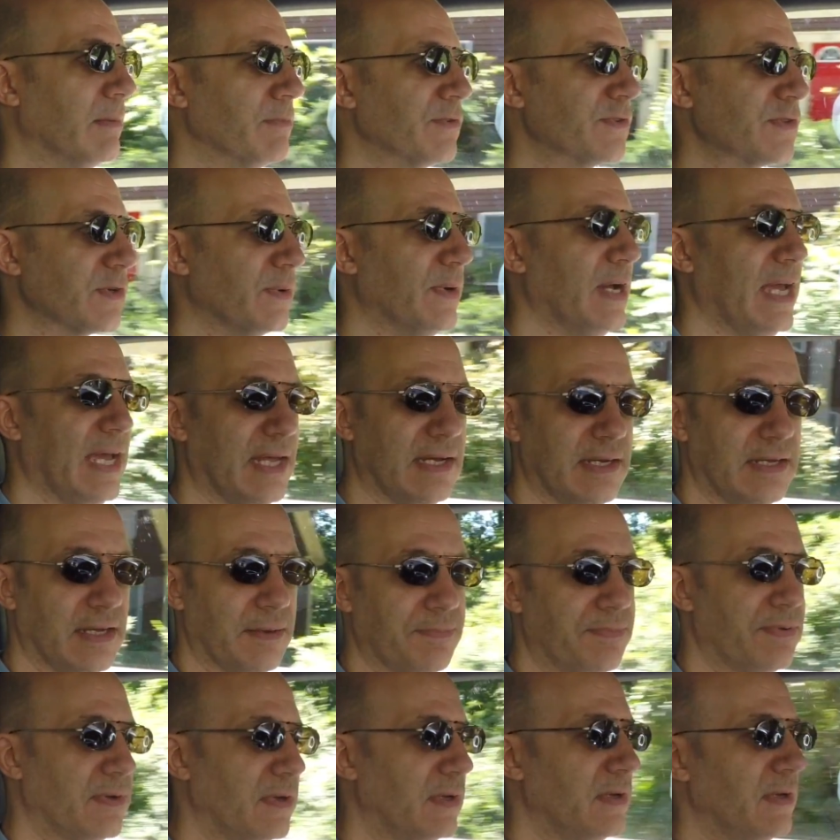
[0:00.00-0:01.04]
So I ended
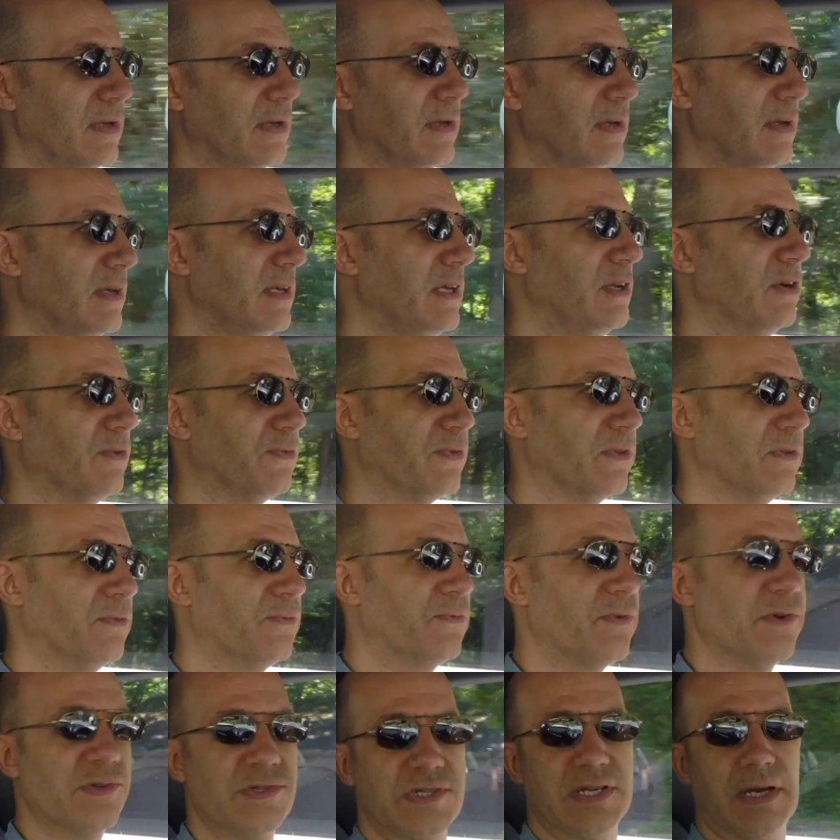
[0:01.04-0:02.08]
up, for the
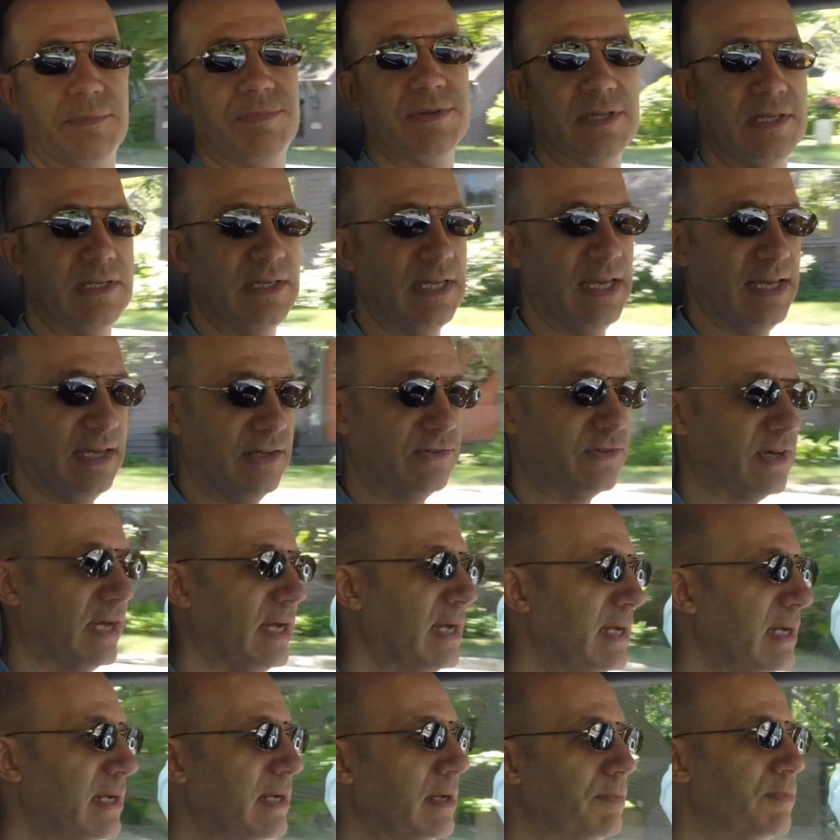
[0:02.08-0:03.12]
first couple of days, I
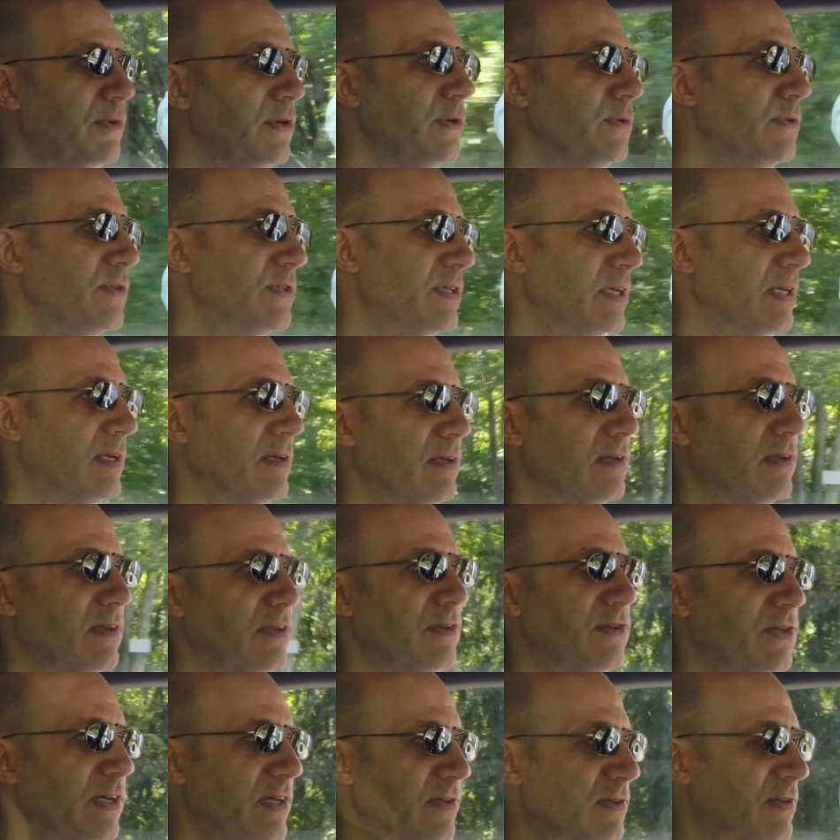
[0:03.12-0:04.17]
ended up
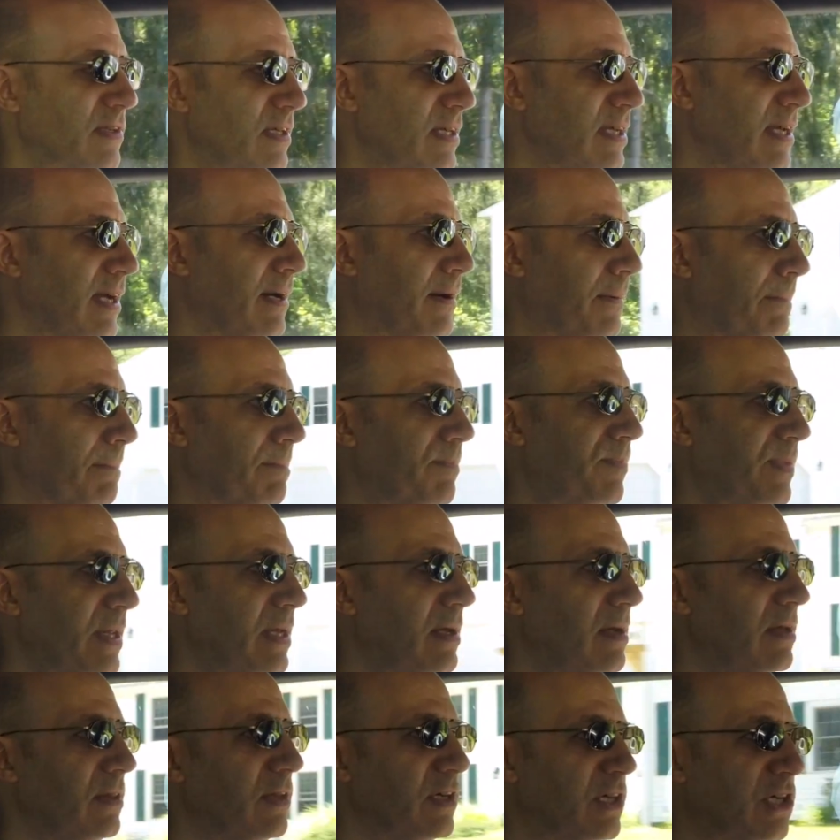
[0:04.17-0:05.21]
using just
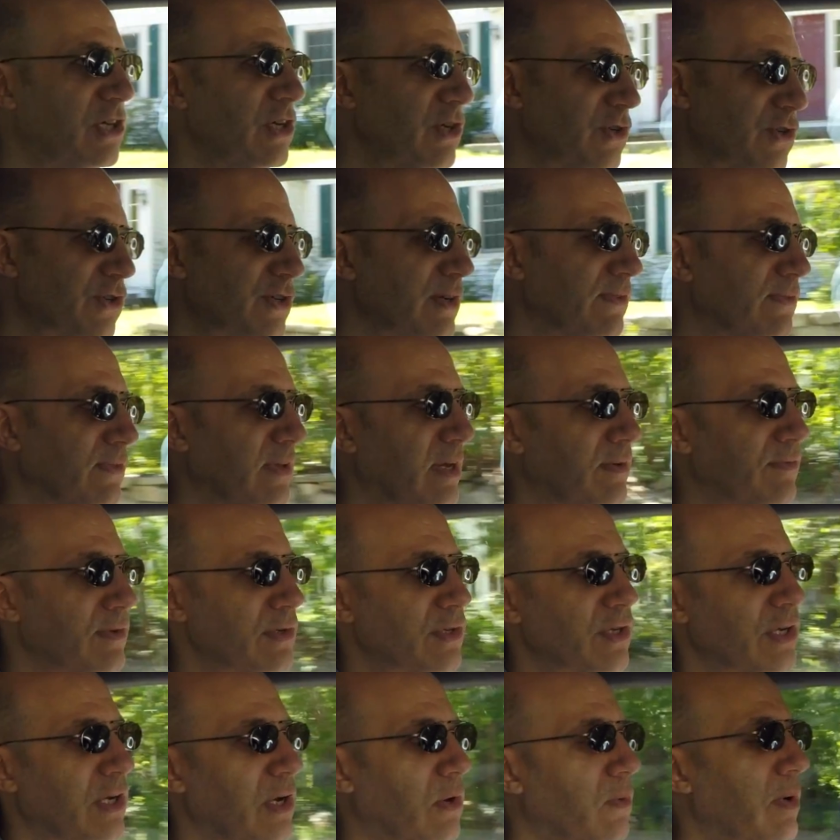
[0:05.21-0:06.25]
the gear shift lever
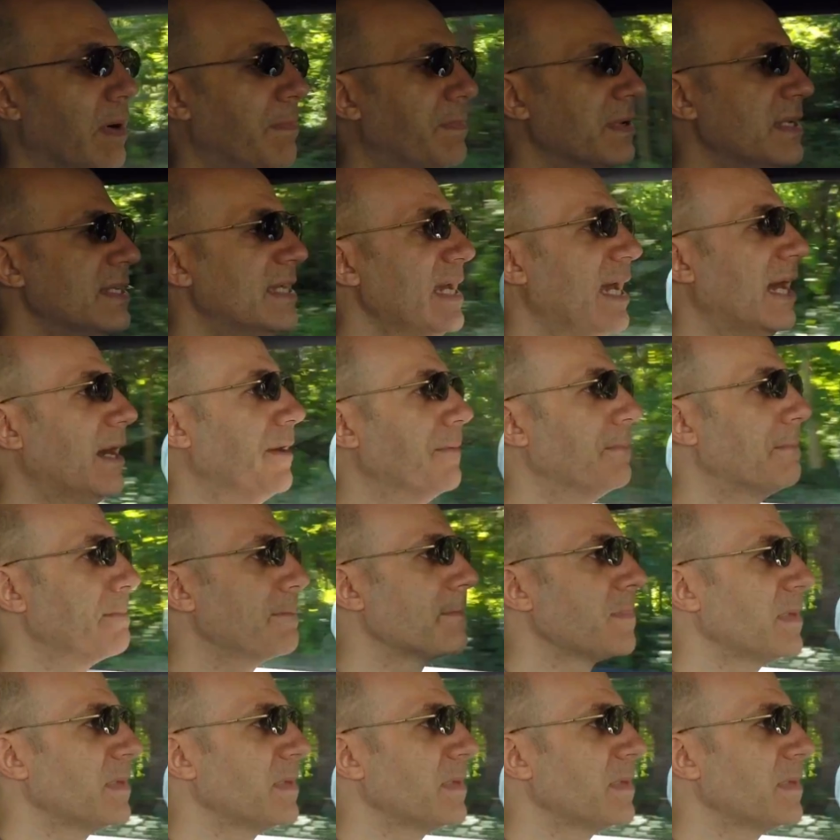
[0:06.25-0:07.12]
to go up and down.